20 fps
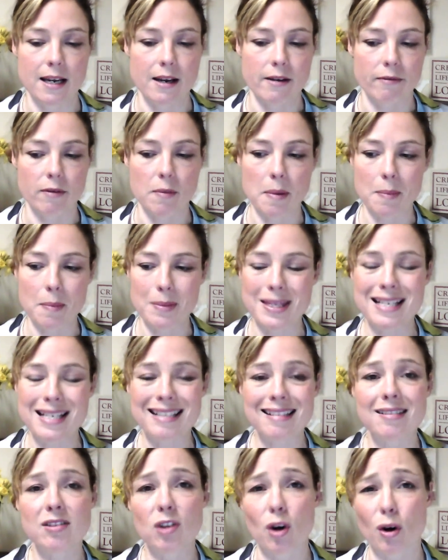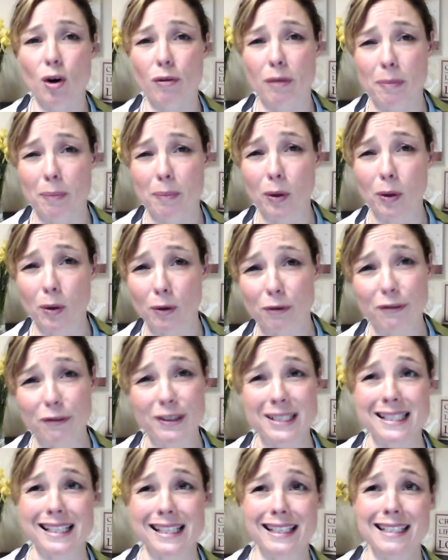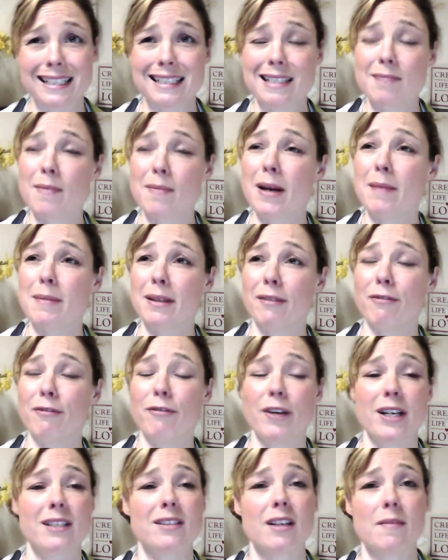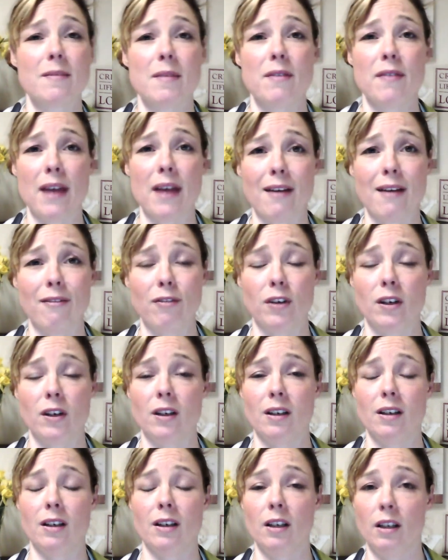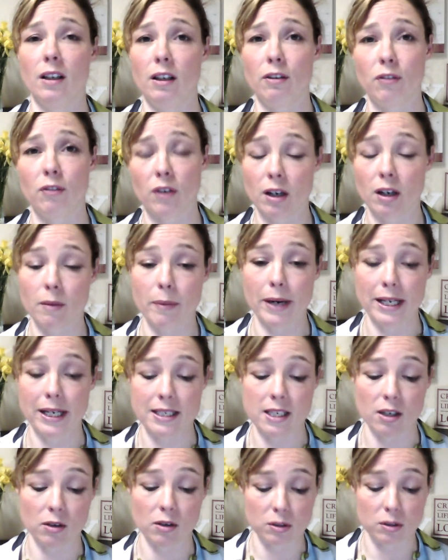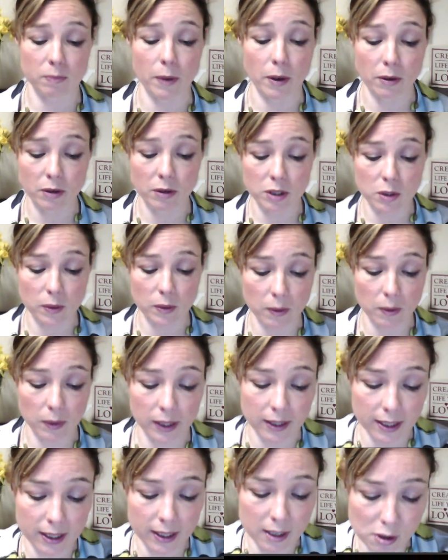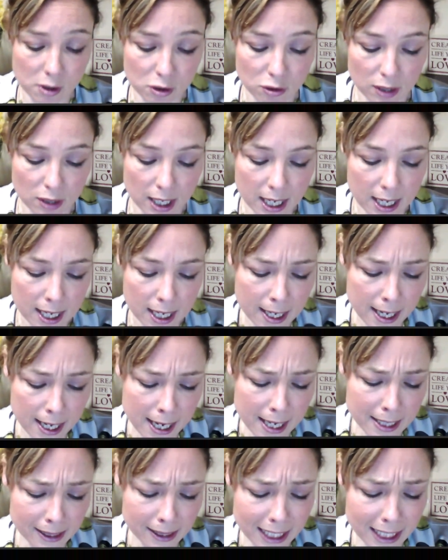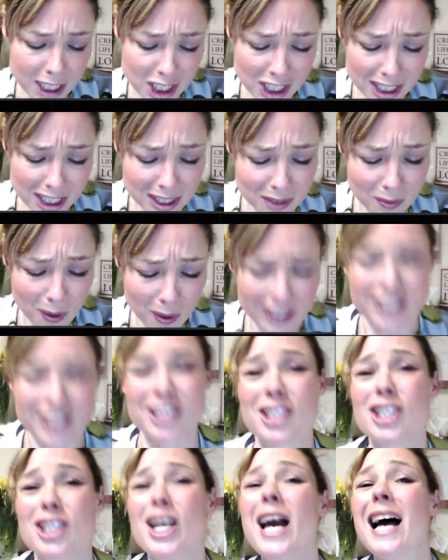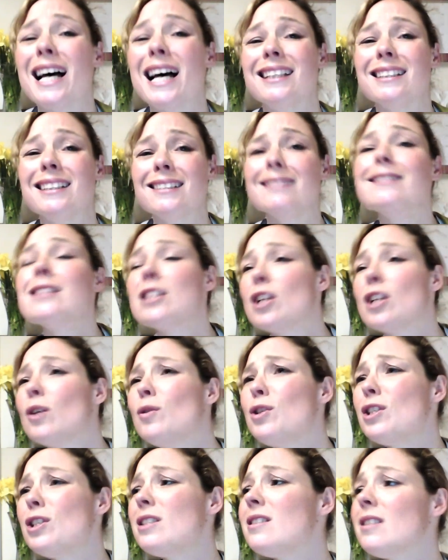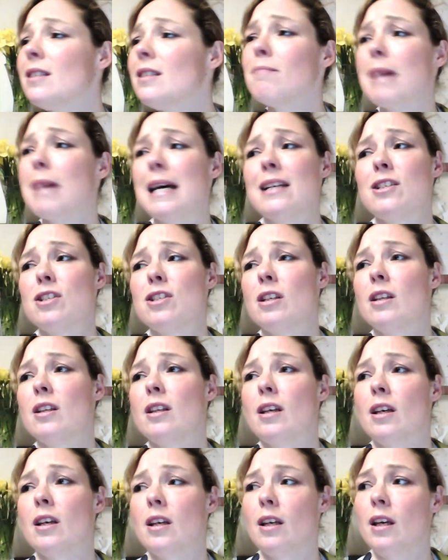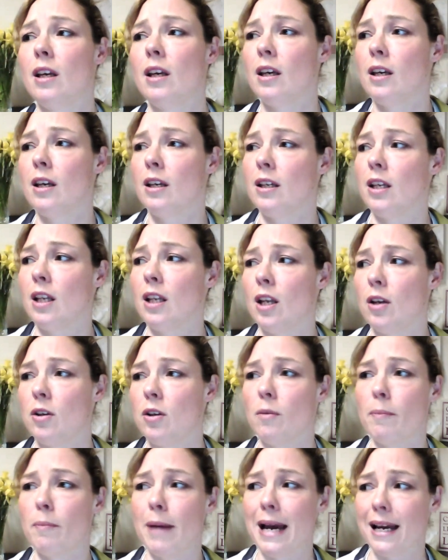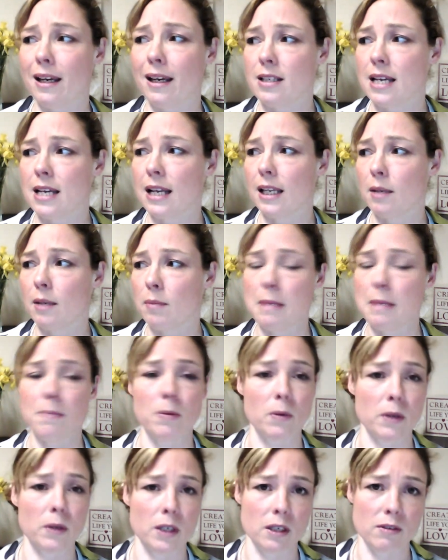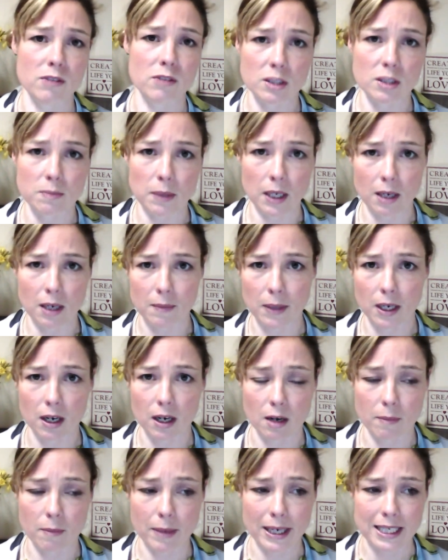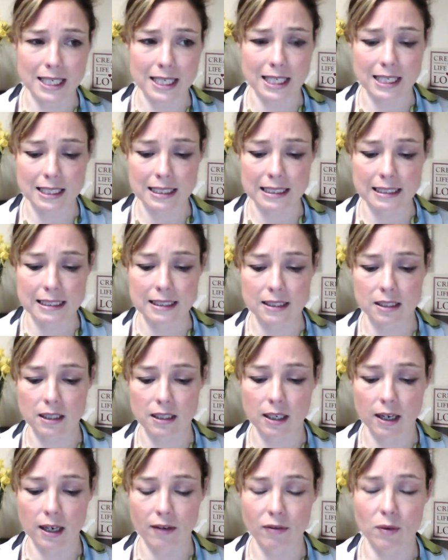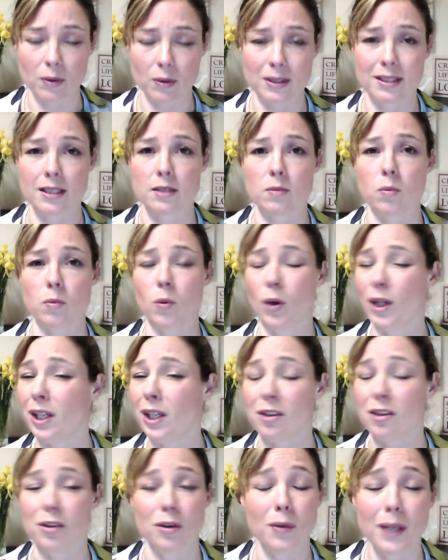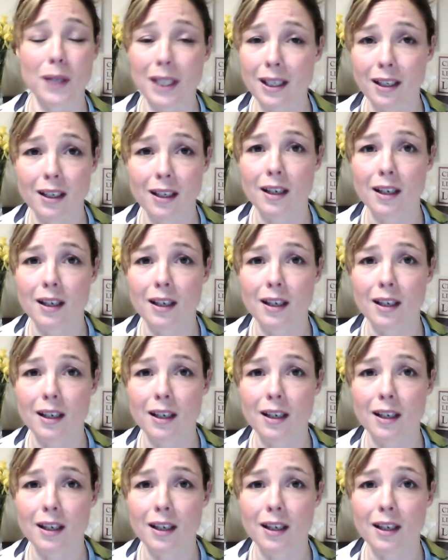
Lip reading: Remember, this is not a report visit. This might be the first time they've ever heard of chiropractic or spoken to anyone in the industry. They just want to chat. So just imagine that, you know, you're back telling people that you've just become a chiropractic assistant and everyone says, what are you doing?